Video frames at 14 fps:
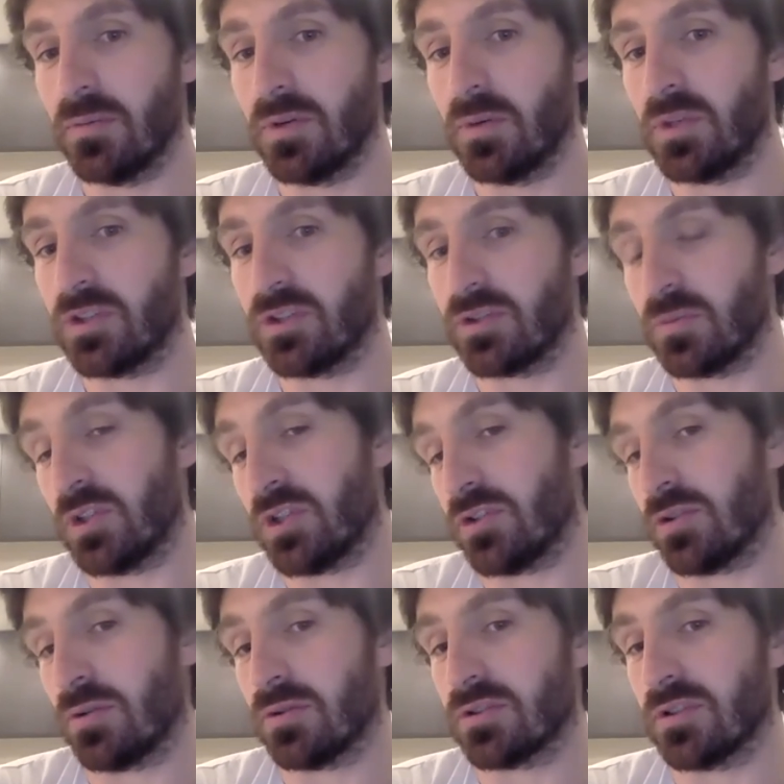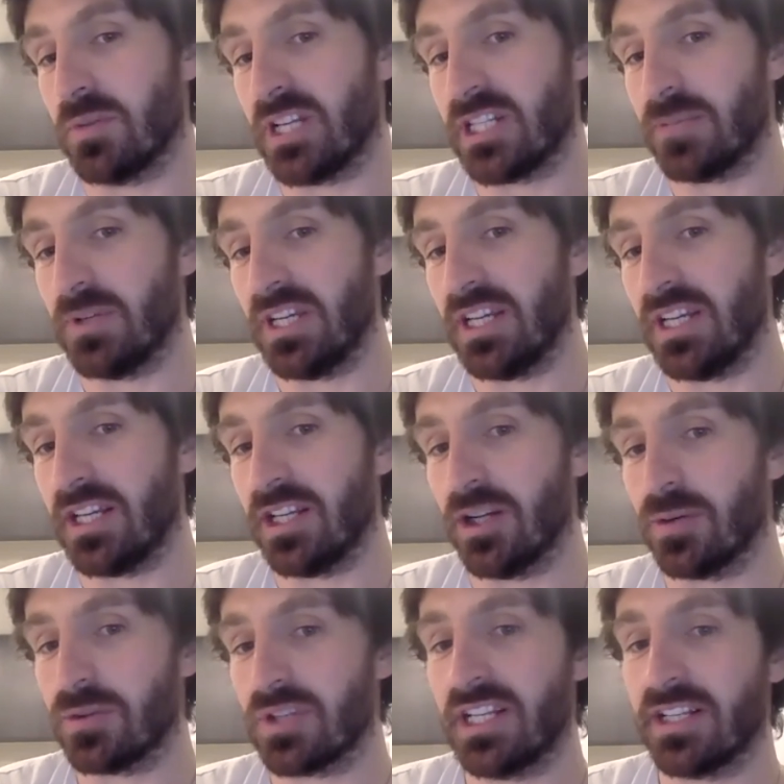Which, which is also meant to be, you
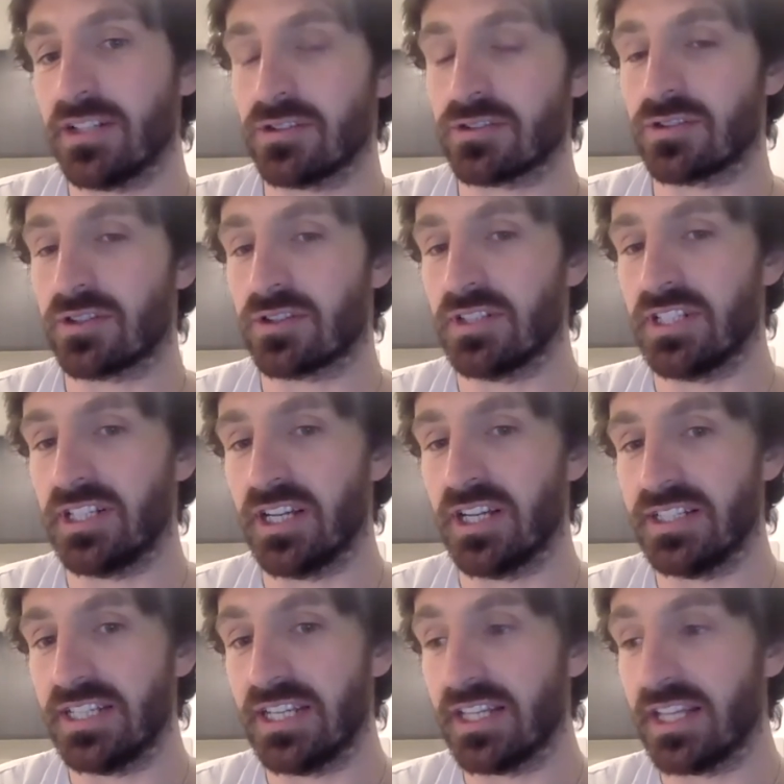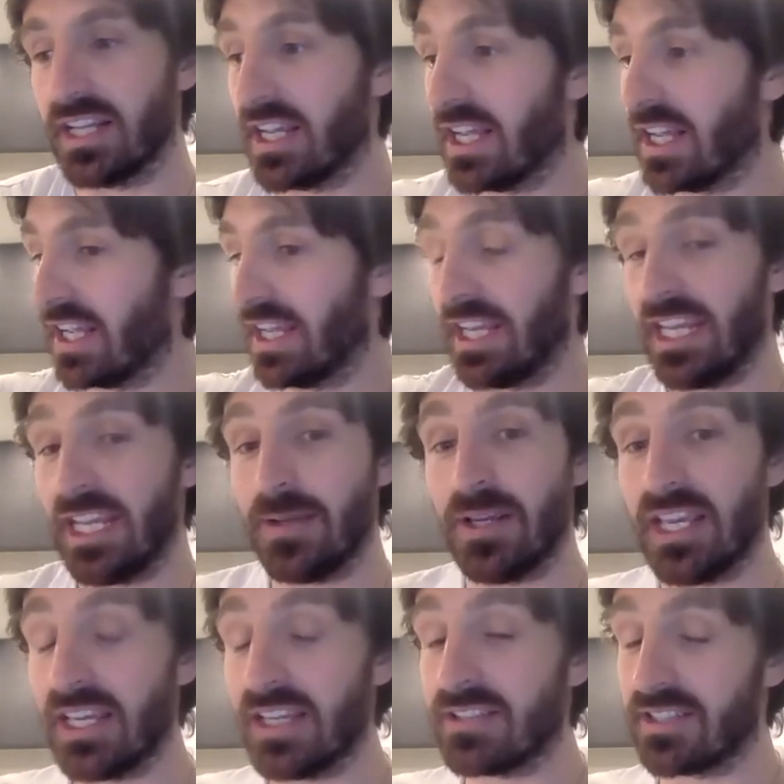know, a little subtly the idea that He
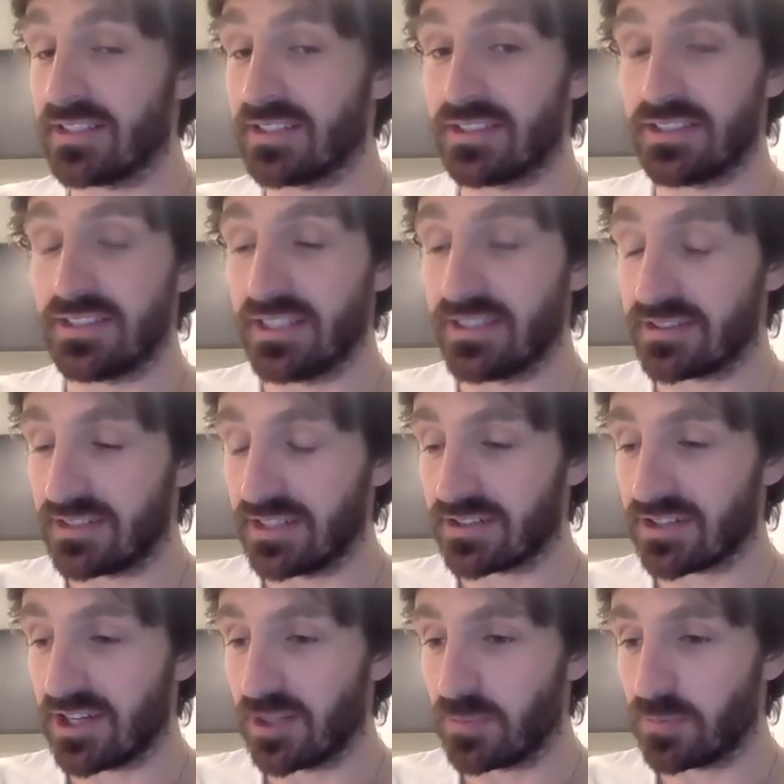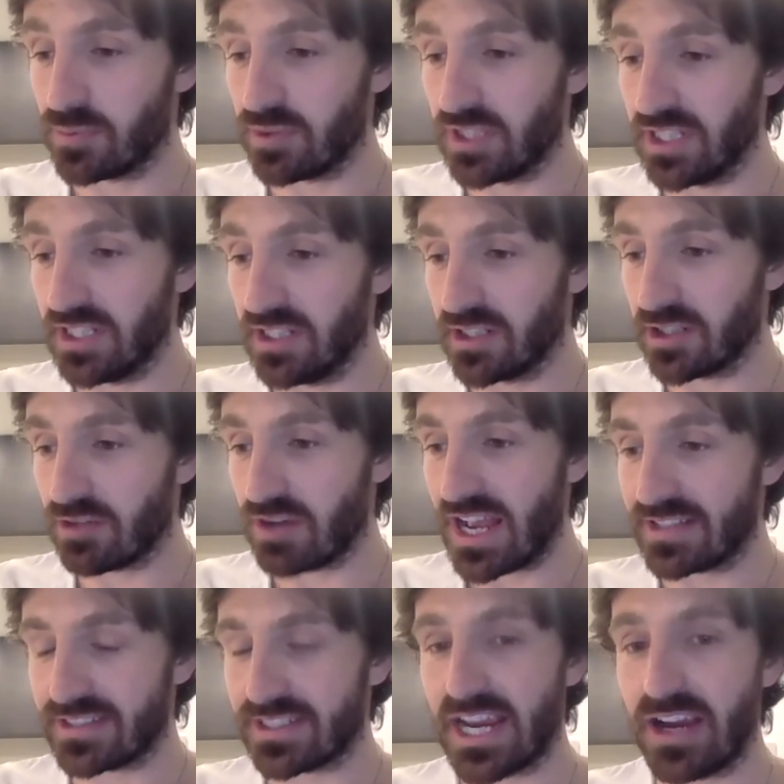he is this this this kind of pretty
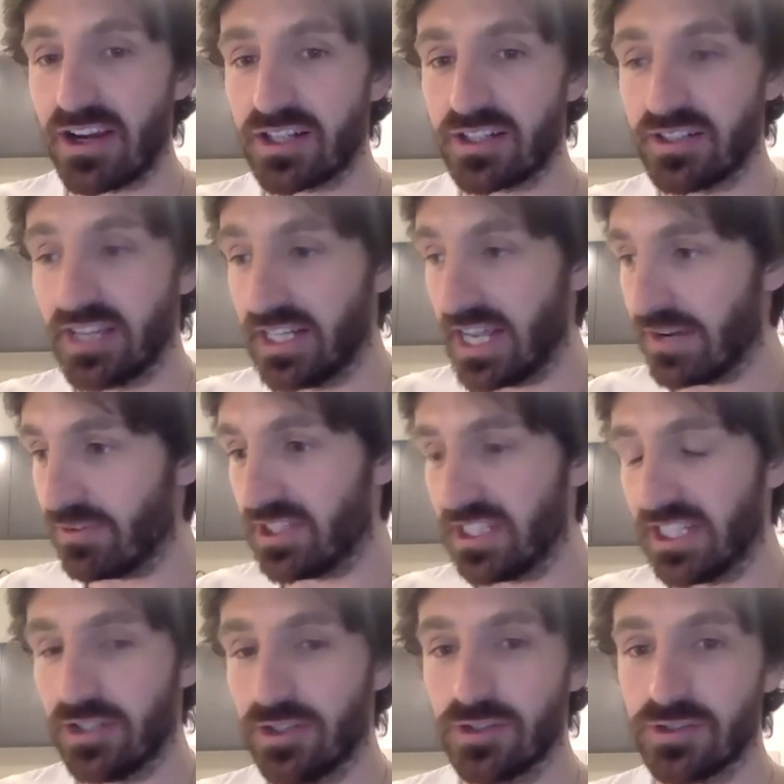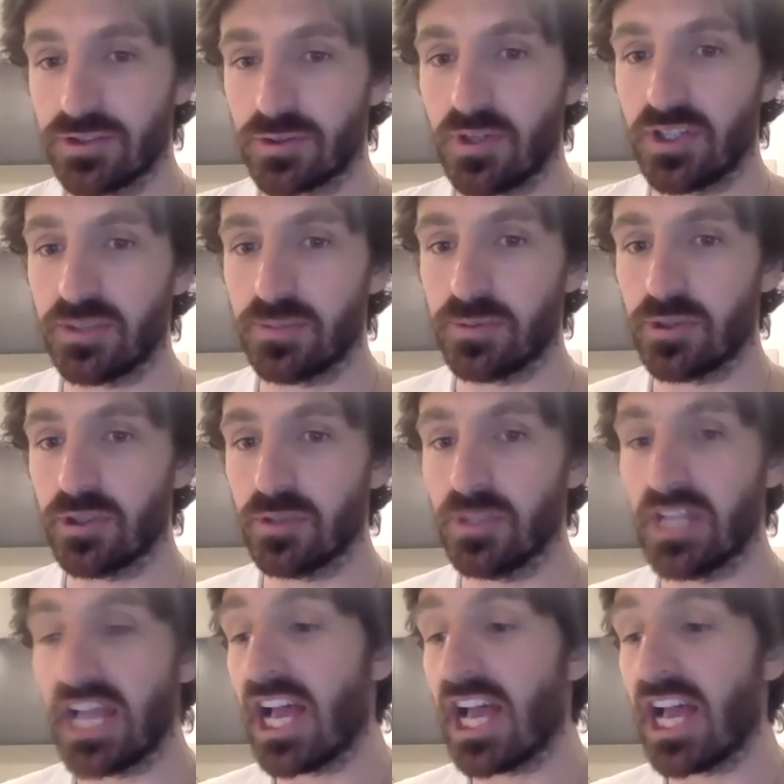crass character, and everything he does is quite deplorable.